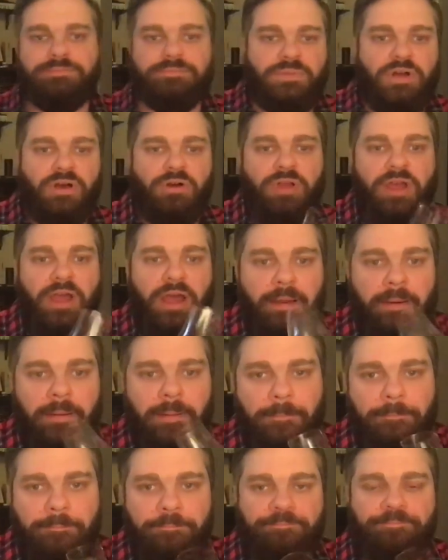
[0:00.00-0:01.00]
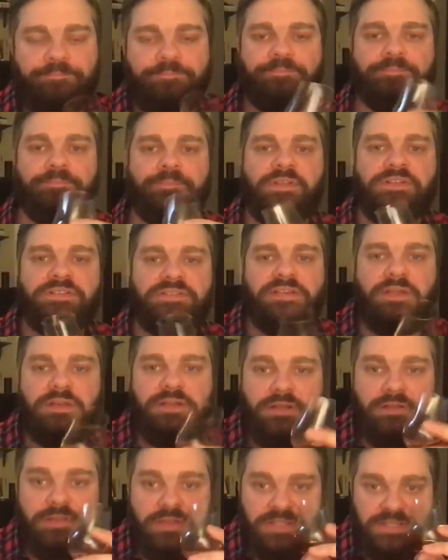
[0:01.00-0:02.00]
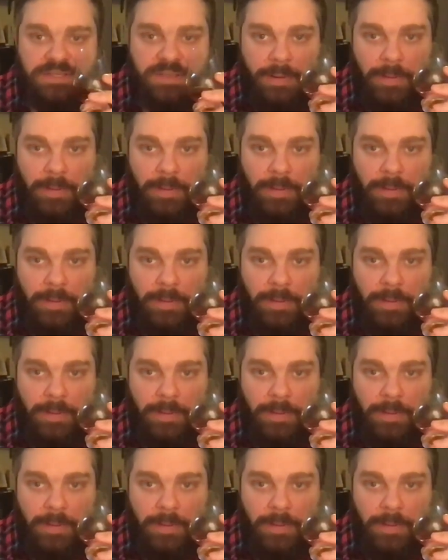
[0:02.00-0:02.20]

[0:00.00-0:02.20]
Okay. Let's get into this.